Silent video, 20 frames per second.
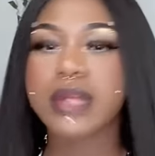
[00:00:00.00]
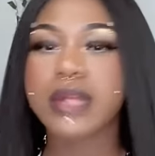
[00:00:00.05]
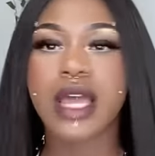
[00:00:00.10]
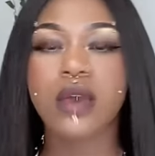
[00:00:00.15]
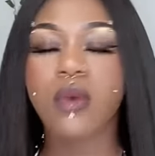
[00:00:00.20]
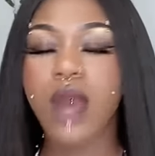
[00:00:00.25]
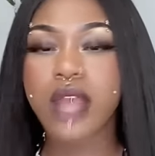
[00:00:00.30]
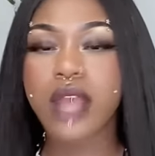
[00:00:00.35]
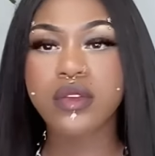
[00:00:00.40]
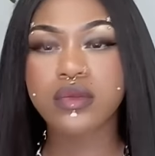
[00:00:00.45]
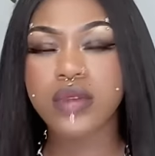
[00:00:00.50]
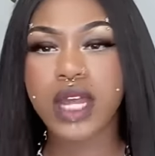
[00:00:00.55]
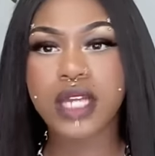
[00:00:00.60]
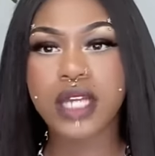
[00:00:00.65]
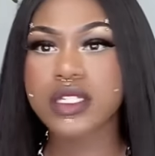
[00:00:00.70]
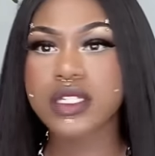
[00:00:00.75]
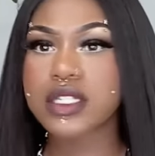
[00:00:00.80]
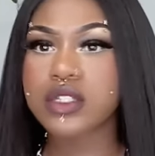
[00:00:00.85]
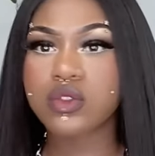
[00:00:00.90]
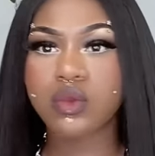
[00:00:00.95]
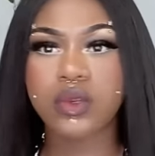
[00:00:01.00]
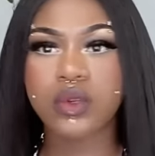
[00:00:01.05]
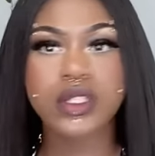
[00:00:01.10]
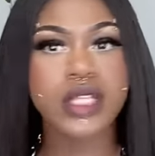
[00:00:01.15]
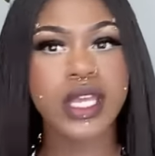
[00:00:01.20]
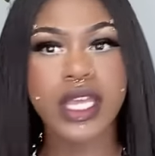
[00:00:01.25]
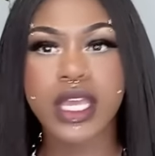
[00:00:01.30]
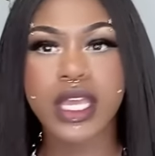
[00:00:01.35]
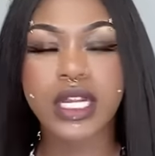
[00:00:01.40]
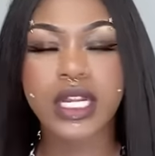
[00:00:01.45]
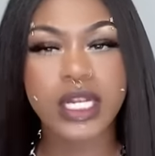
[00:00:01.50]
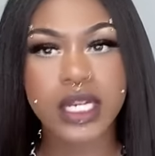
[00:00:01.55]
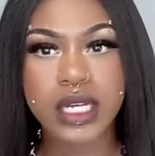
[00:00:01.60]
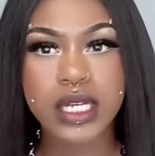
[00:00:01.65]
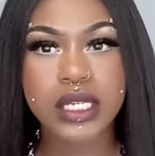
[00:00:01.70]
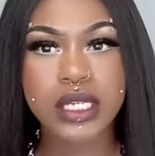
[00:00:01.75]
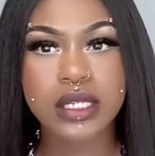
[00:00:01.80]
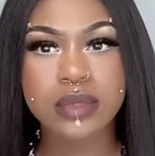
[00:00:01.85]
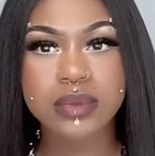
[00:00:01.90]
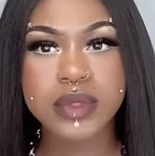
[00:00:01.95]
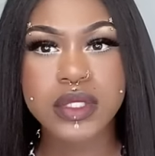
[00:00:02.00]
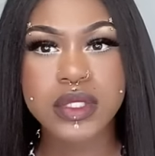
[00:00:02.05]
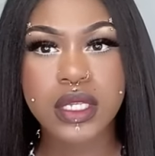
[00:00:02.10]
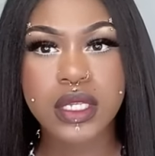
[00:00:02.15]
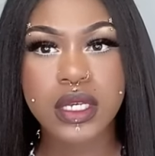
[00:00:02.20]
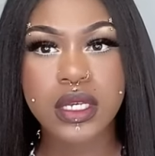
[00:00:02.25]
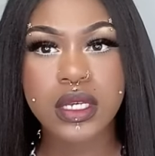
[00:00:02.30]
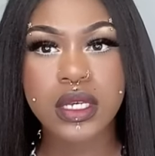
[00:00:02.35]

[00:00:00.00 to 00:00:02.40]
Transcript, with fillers: Like, why you not just doing the head ups?